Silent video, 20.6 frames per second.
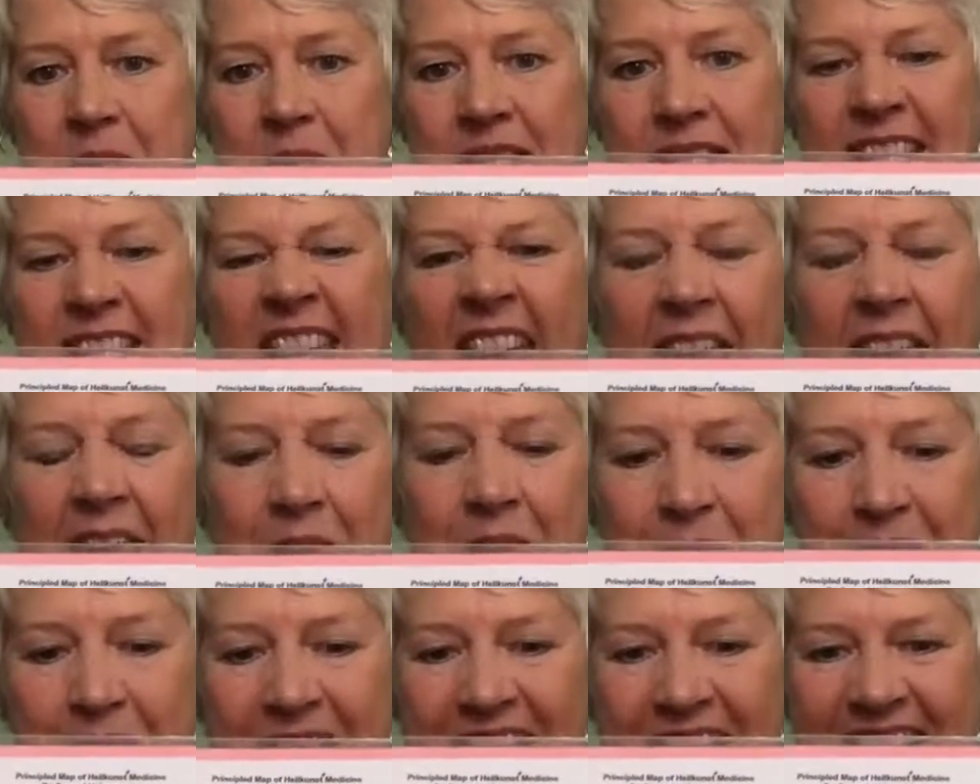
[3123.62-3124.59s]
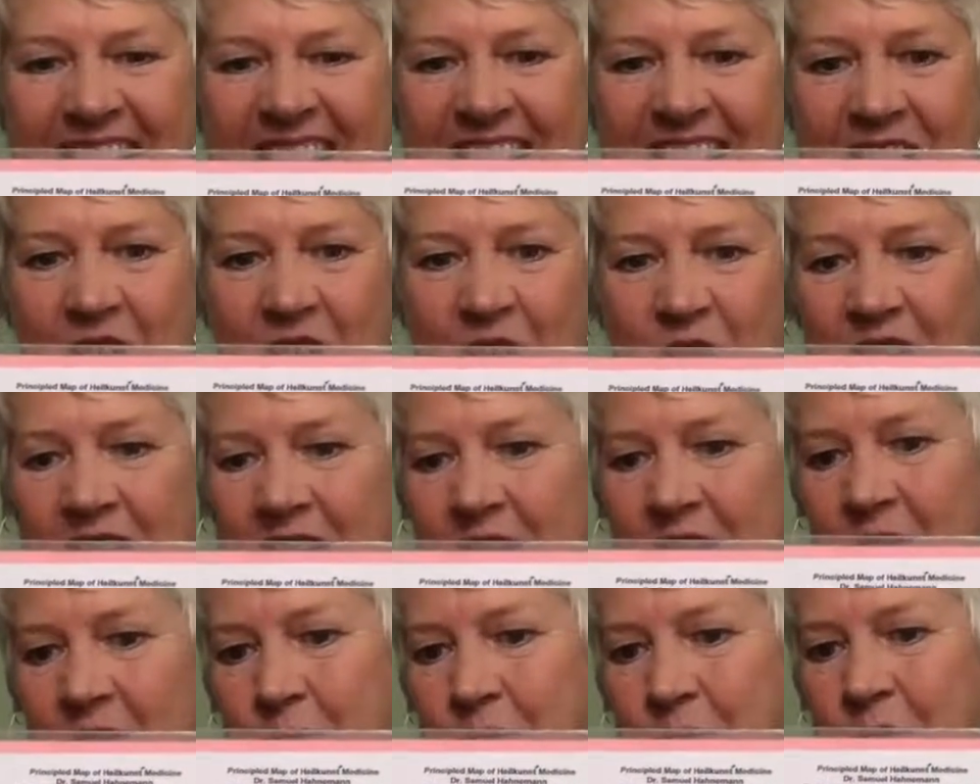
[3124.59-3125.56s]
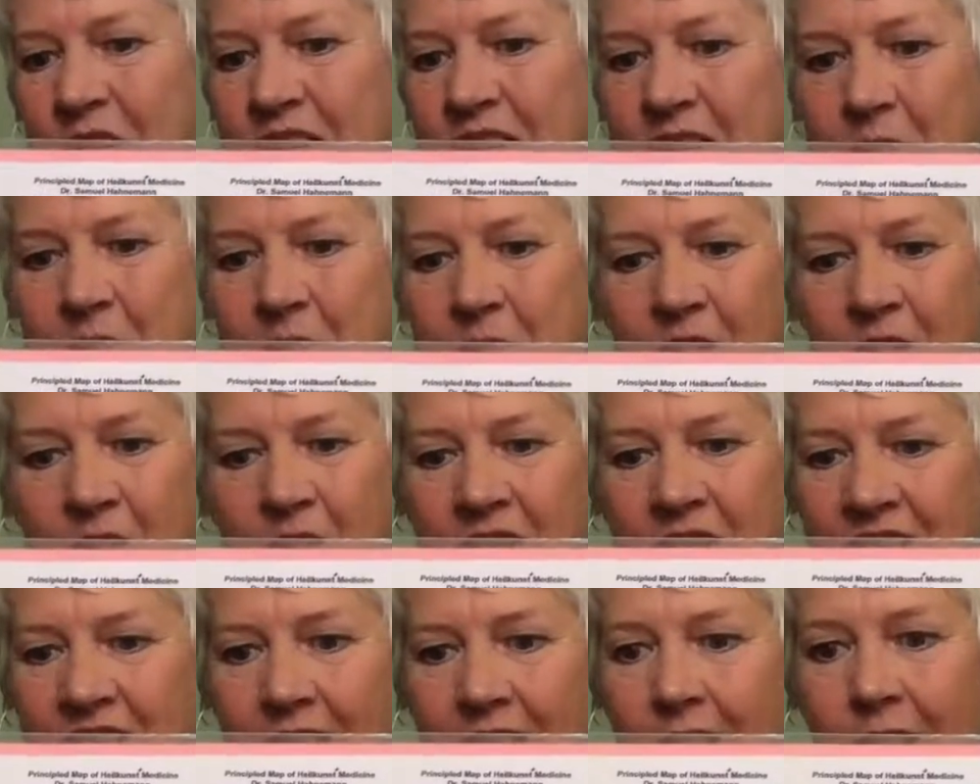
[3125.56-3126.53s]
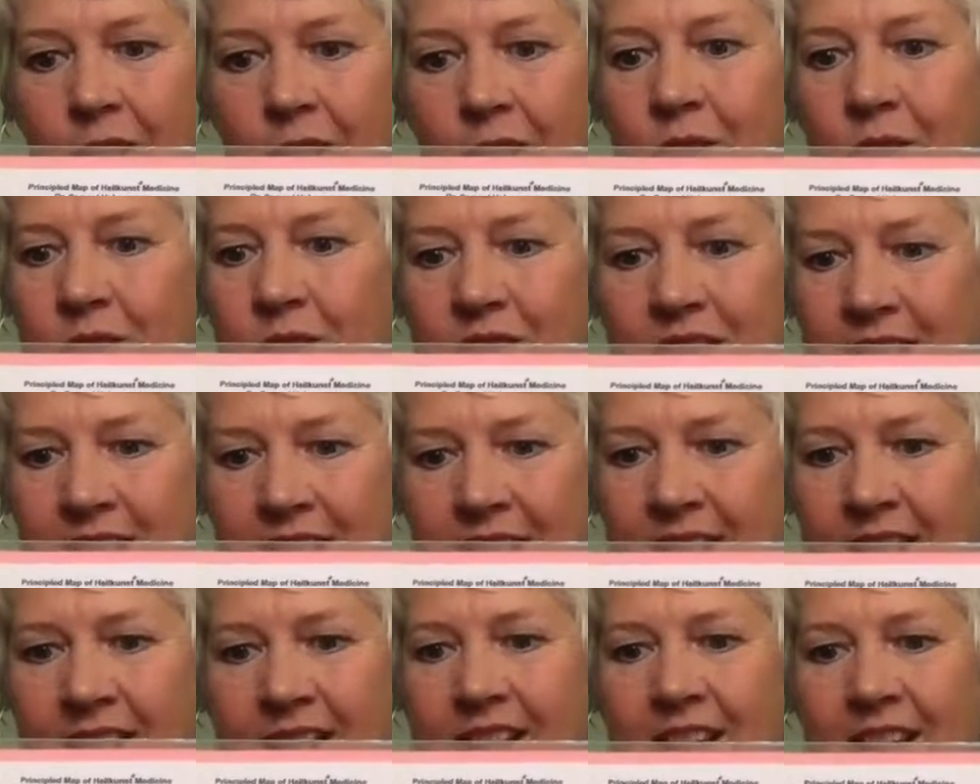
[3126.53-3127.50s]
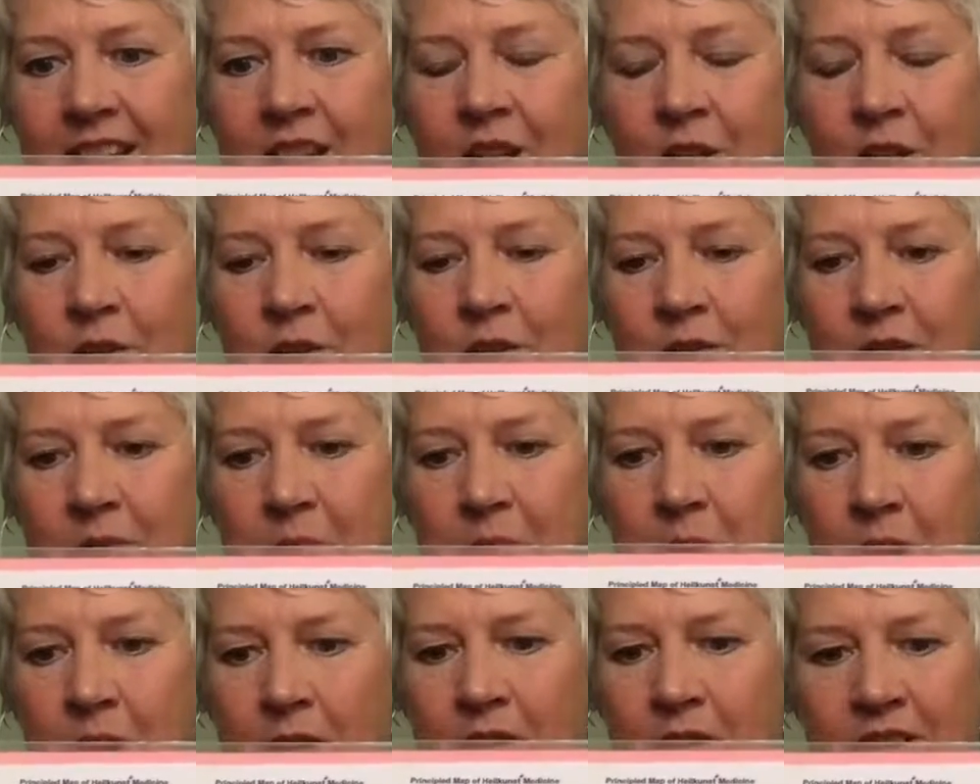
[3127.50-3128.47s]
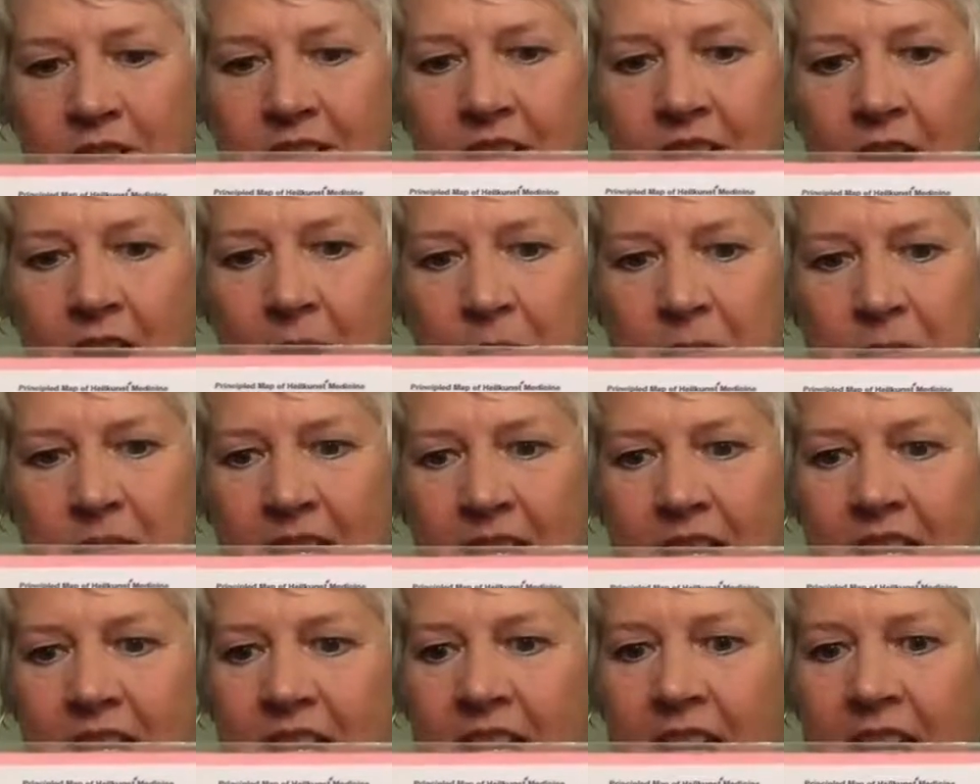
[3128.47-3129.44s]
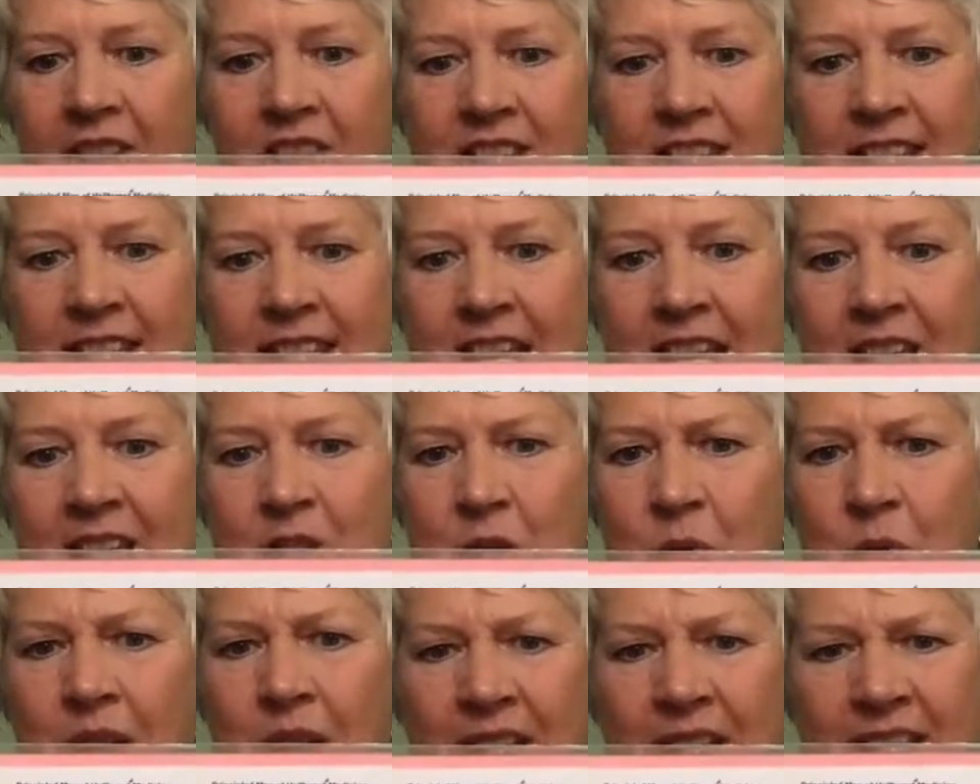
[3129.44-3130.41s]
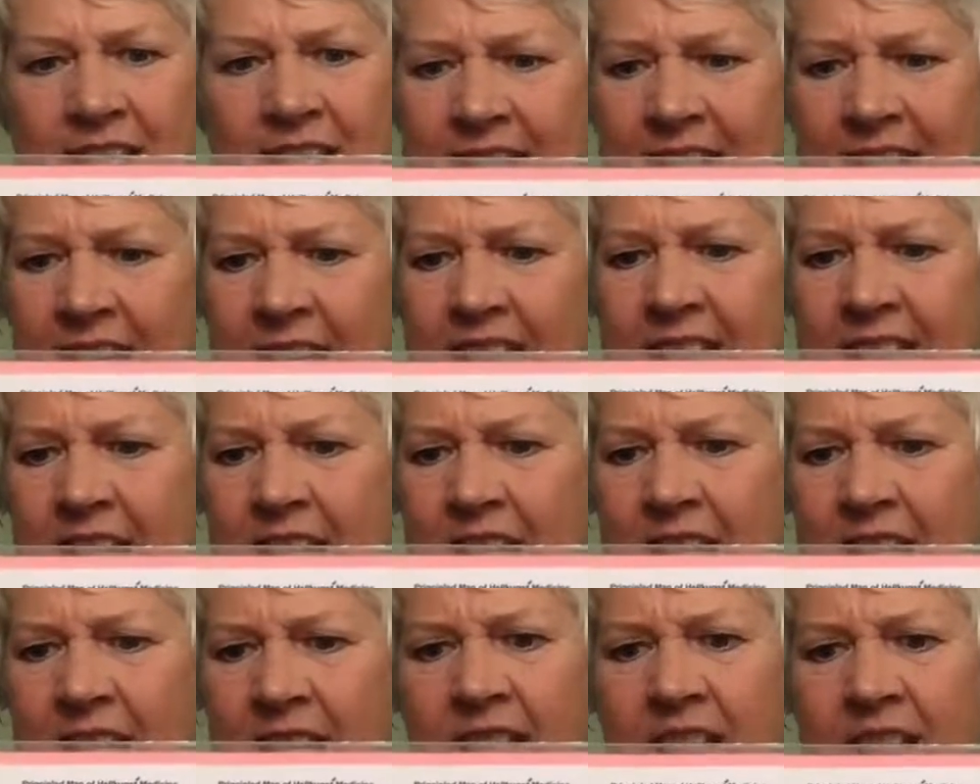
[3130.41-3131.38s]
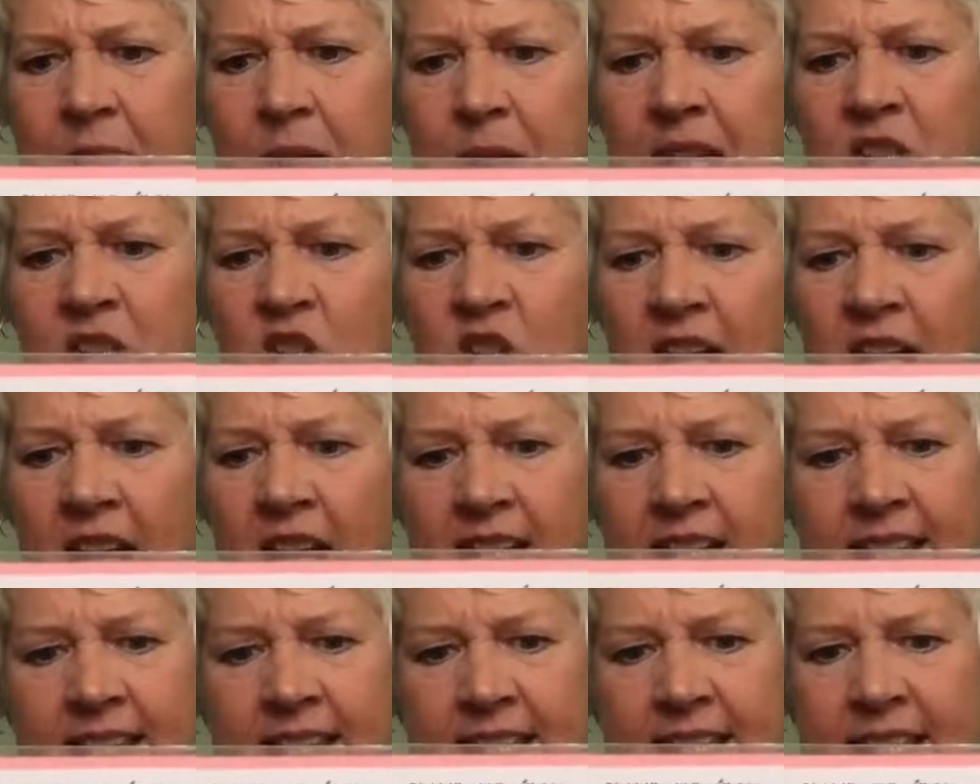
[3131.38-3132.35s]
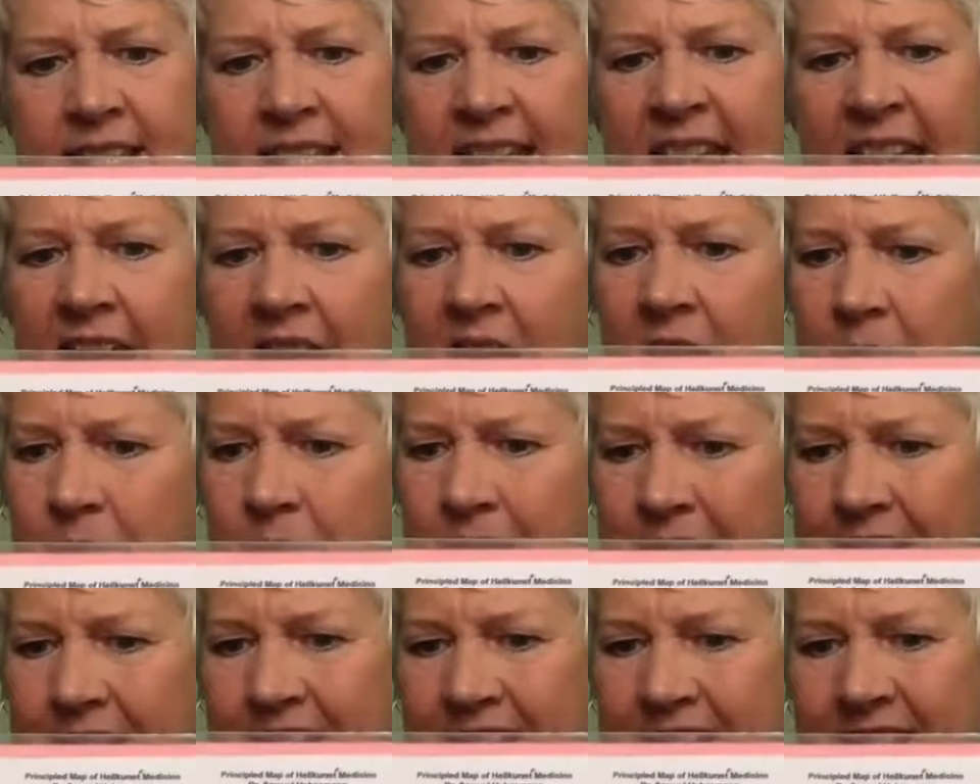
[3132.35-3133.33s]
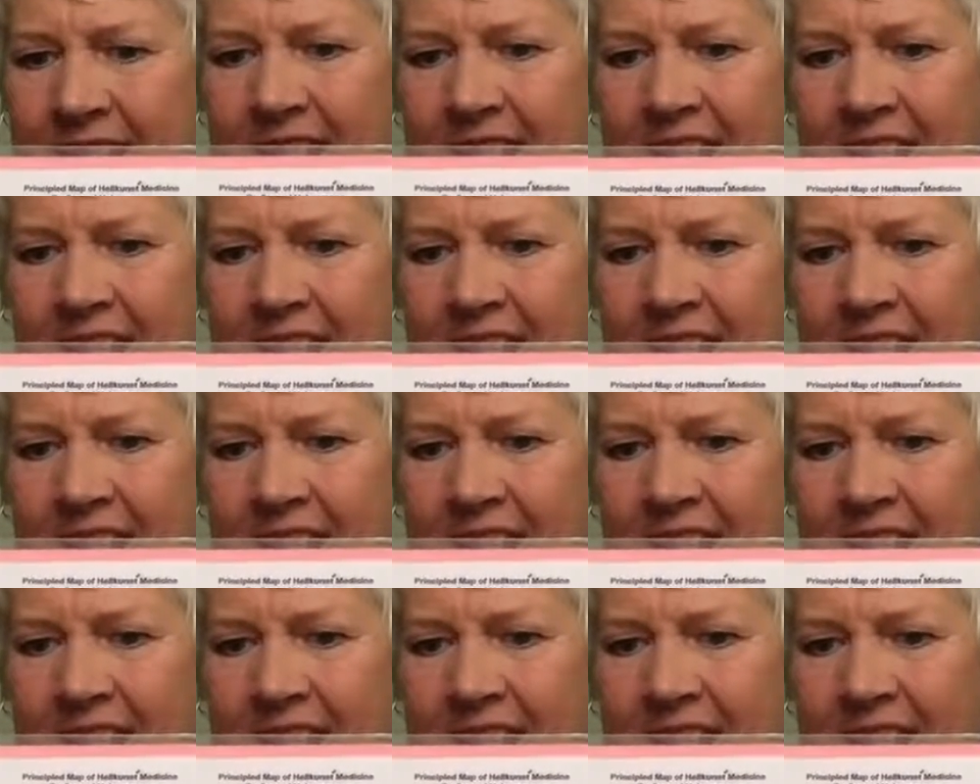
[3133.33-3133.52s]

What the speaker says: scabies. These are words we don't even use in, modern times. Can't even say 2018, that patient has scabies,